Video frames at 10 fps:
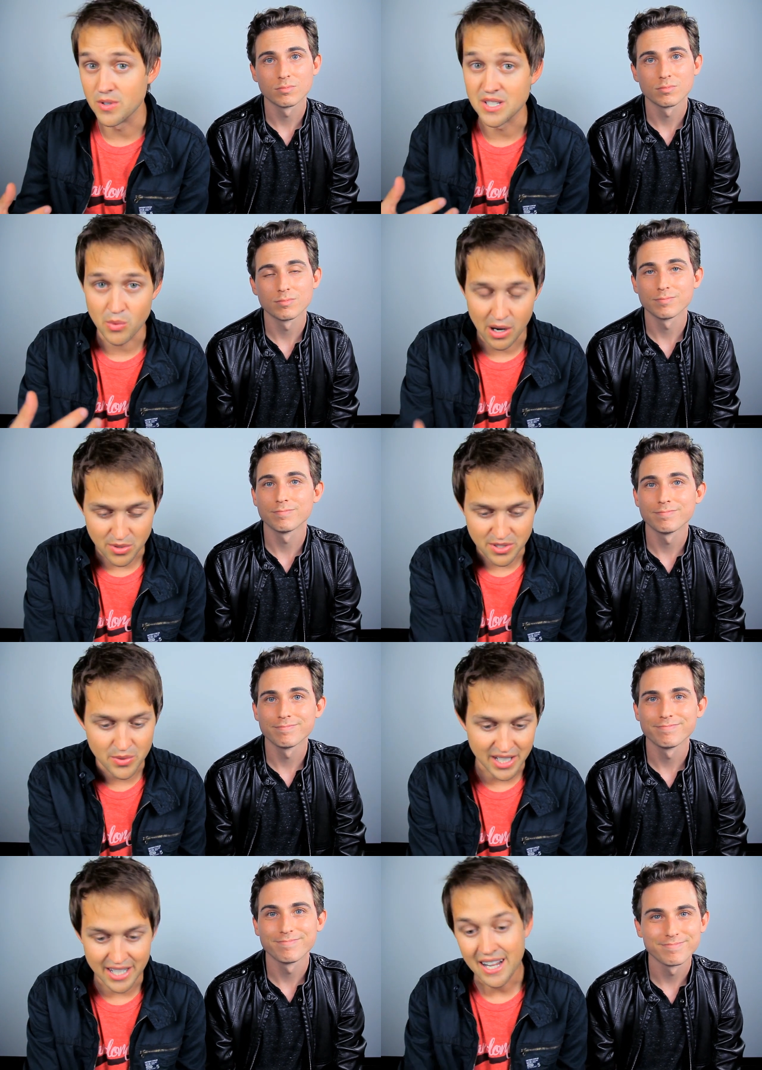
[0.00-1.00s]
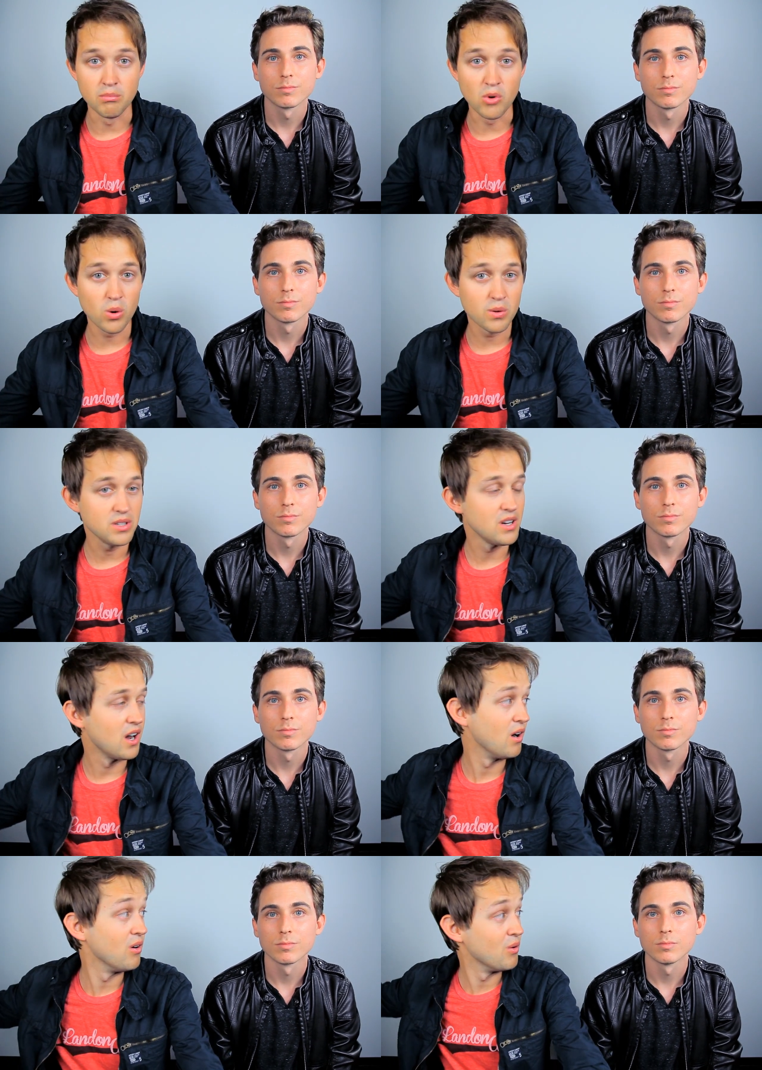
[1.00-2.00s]
Speaker 1: the reason why we're doing it. The more you
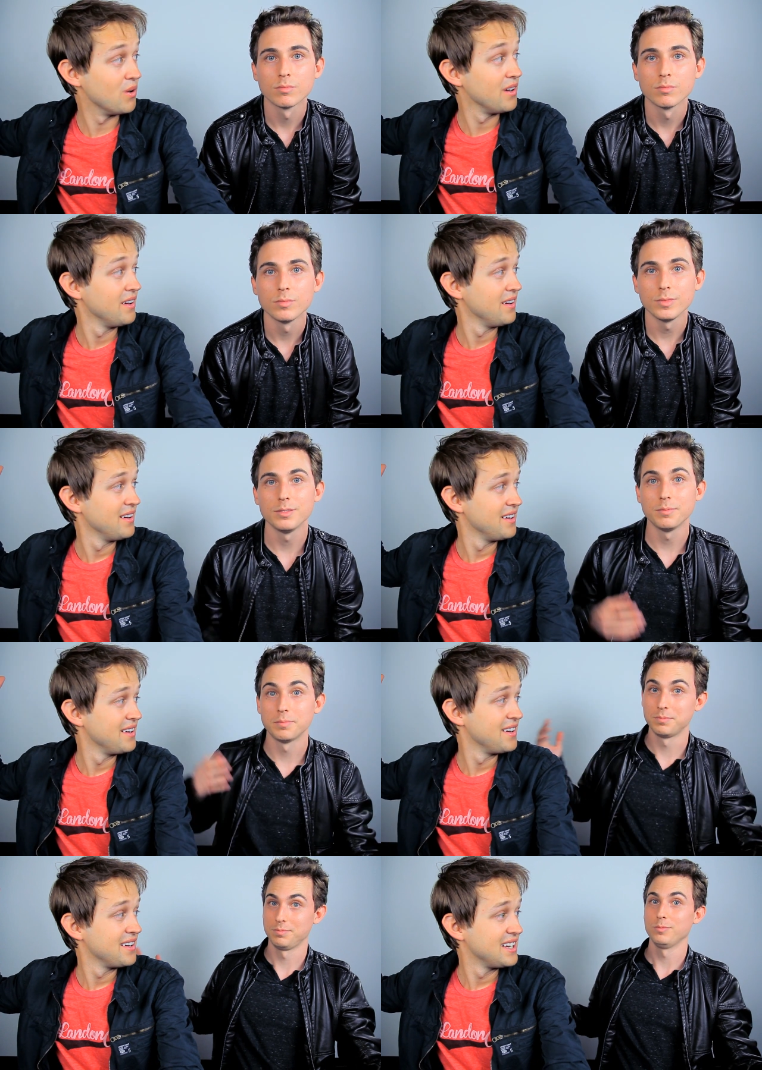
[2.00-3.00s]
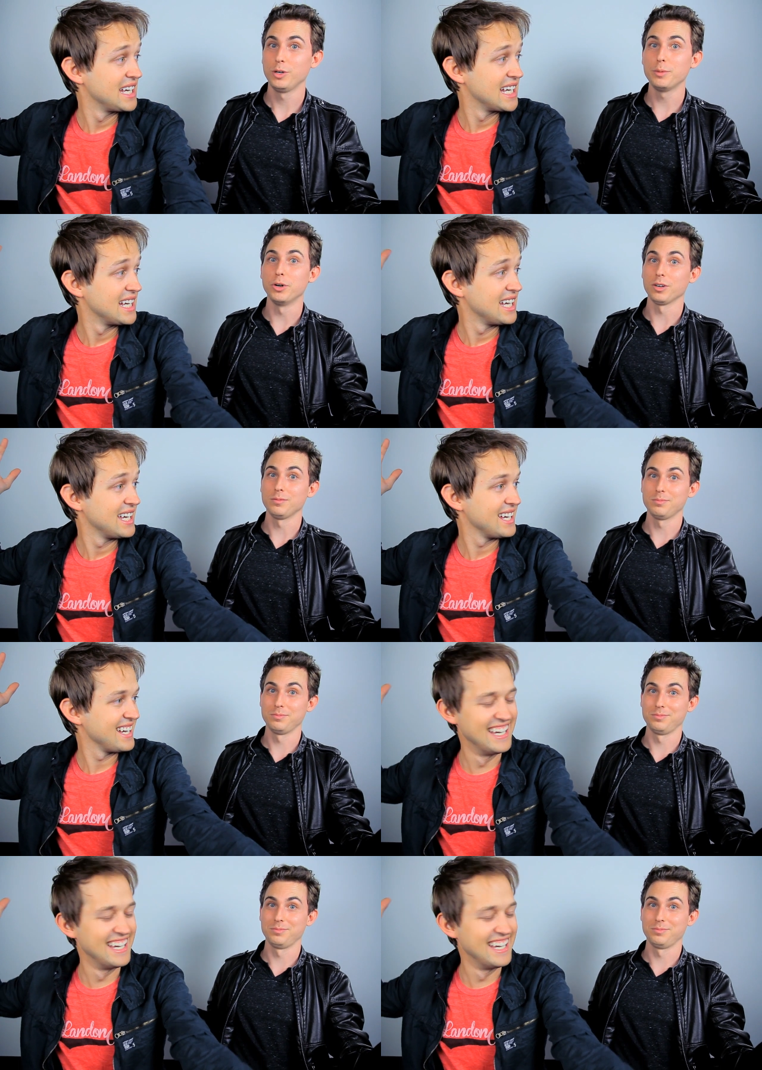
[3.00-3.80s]
know.
Speaker 2: Read a book.